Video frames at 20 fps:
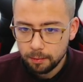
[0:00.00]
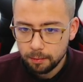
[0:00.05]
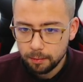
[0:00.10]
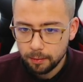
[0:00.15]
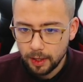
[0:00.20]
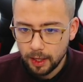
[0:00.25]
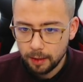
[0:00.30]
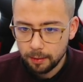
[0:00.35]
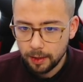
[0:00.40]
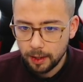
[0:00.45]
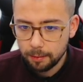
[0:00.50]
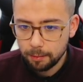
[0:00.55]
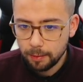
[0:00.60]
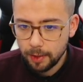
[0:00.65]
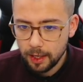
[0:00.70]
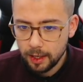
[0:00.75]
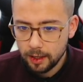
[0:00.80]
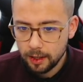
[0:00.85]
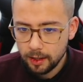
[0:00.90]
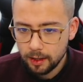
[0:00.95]
blah, blah,
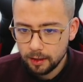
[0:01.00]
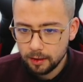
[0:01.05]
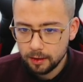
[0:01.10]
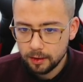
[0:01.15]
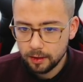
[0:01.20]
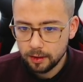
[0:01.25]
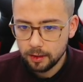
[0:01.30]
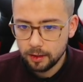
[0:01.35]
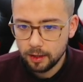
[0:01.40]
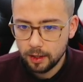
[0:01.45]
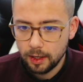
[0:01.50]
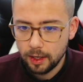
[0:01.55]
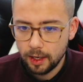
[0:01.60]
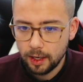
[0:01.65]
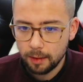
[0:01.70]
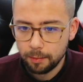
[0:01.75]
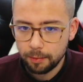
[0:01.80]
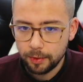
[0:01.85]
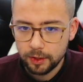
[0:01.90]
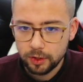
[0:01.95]
blah,
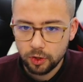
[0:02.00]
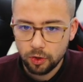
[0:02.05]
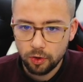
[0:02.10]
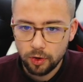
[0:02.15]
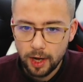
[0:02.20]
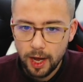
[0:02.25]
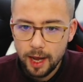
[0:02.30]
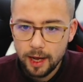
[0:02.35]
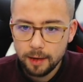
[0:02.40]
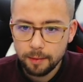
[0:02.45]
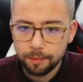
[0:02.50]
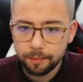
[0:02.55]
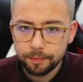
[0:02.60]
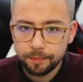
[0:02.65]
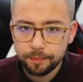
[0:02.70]
and press create.